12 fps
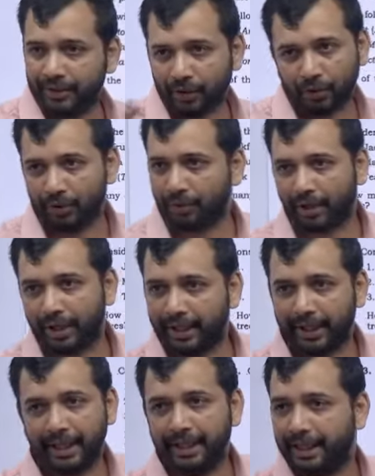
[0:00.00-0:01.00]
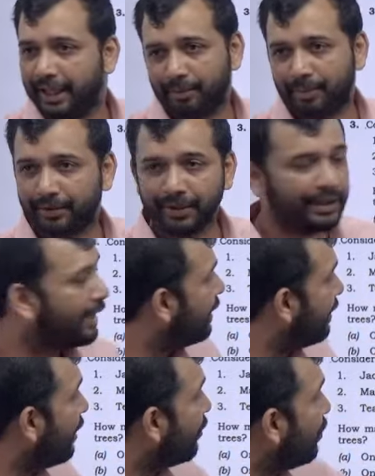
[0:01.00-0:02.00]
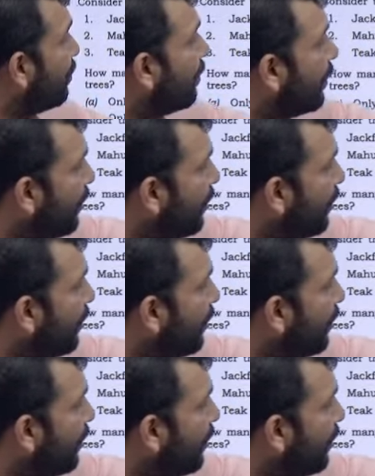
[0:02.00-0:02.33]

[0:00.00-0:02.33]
in the Gondwana, 98%, that is also you'd be